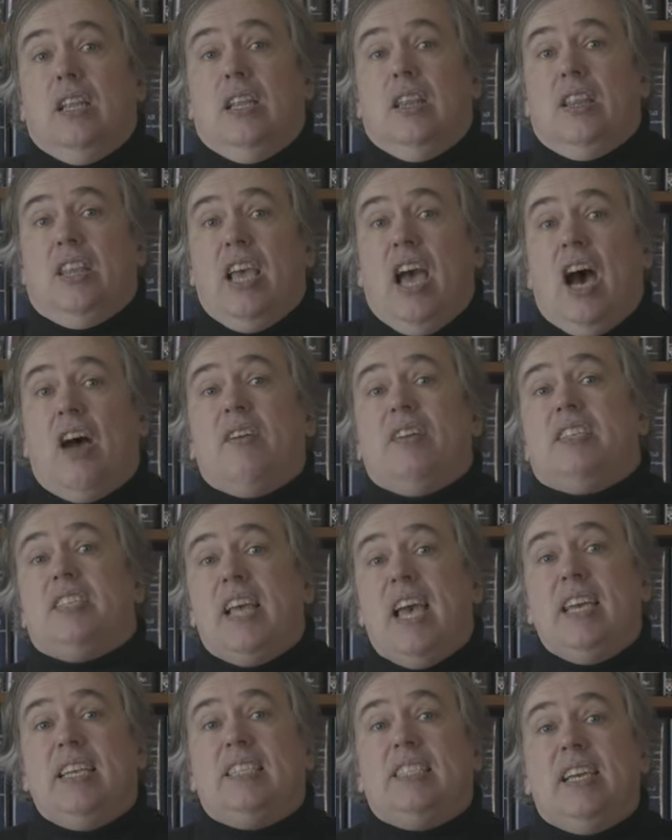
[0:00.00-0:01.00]
the R S
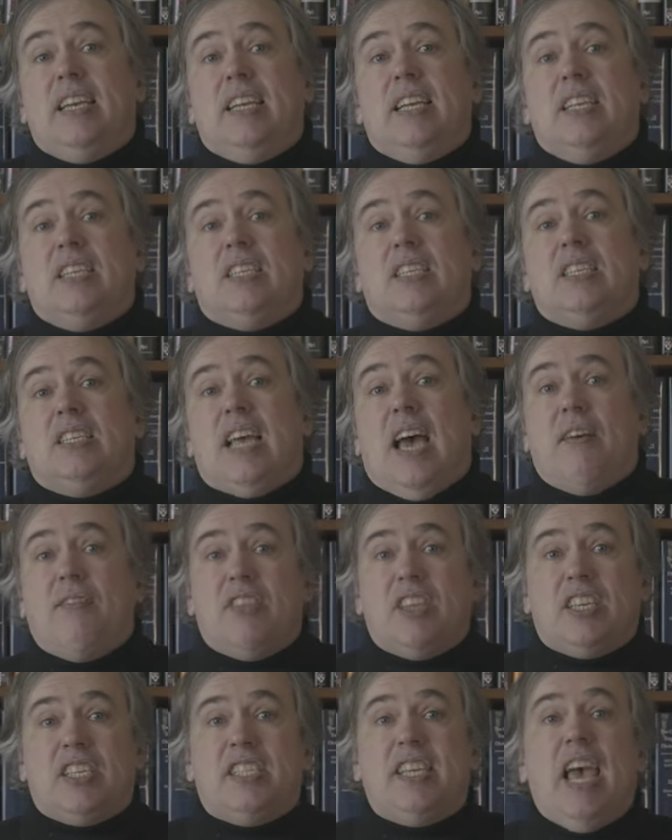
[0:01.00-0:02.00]
A signatures have
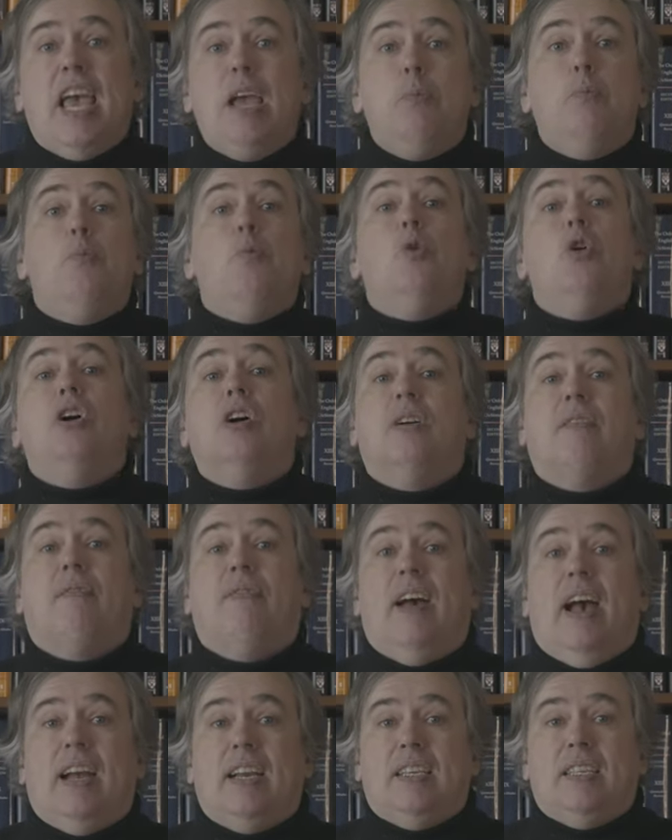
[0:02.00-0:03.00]
the same work
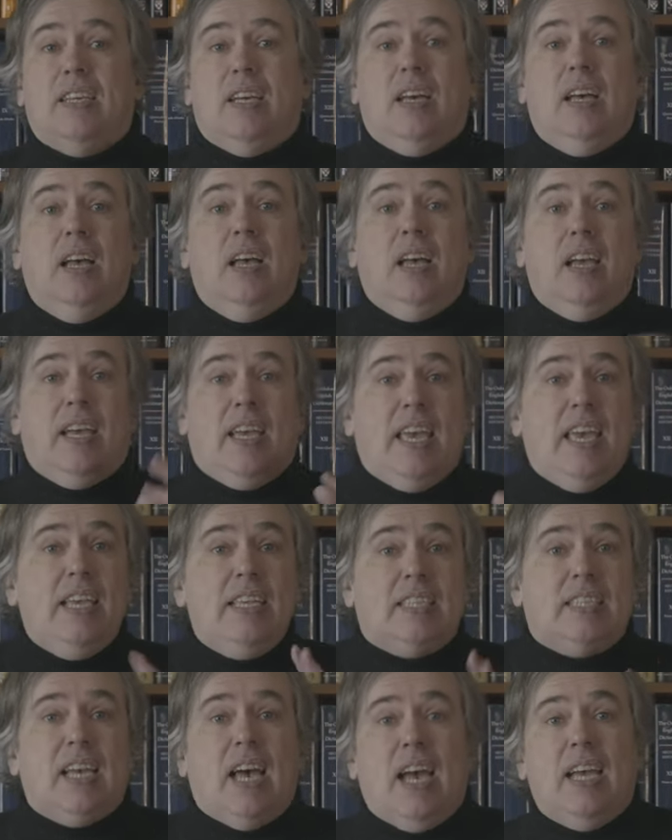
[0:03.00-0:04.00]
factor key
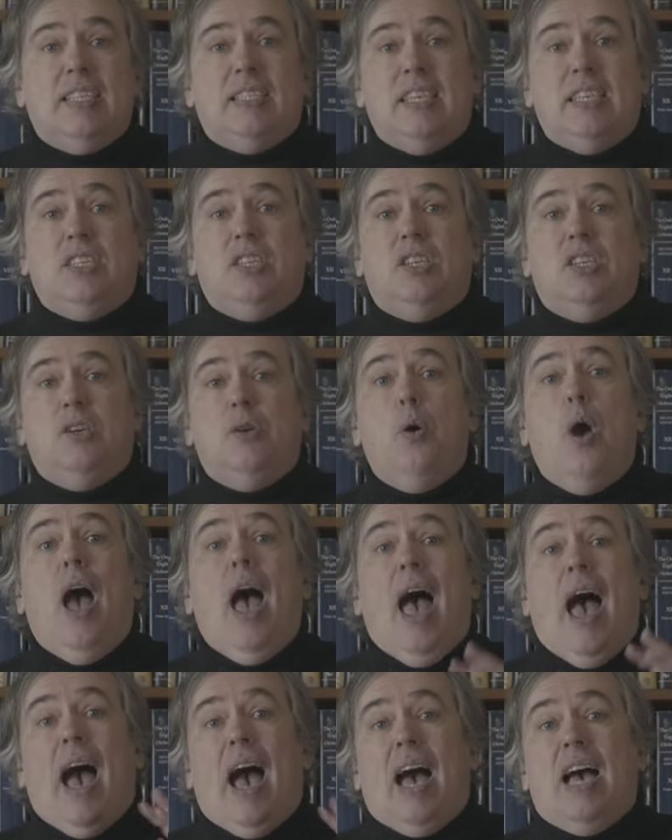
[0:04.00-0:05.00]
size issue
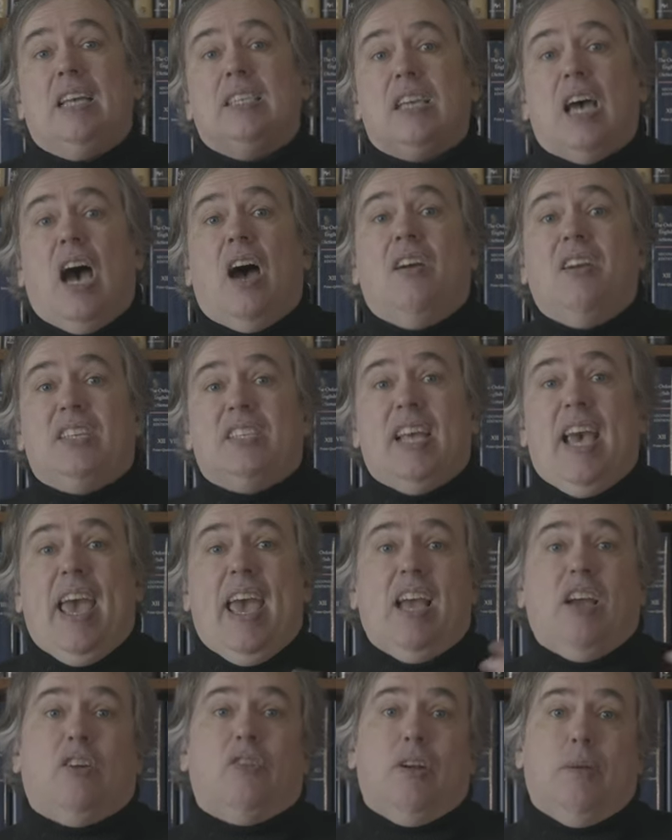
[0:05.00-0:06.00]
as R S A
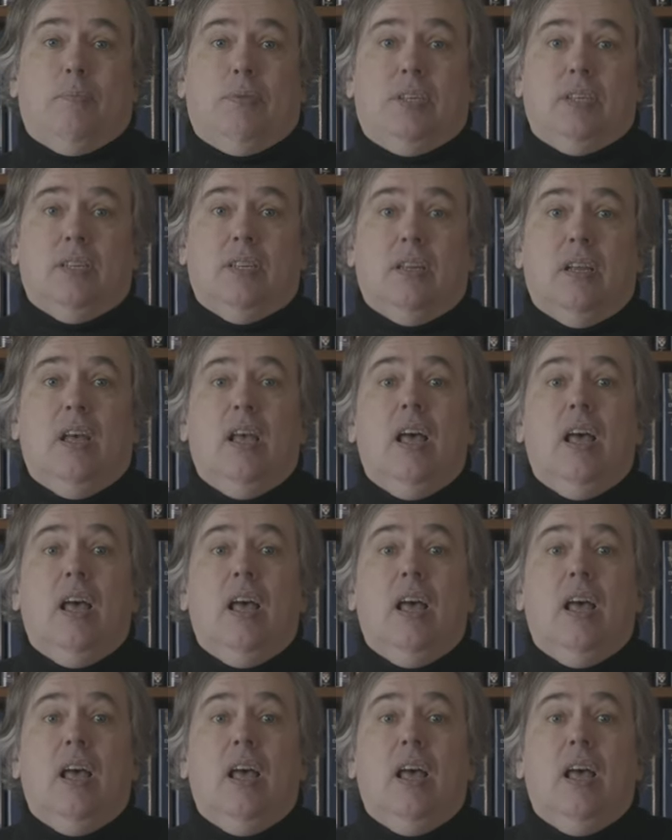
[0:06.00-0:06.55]
encryption.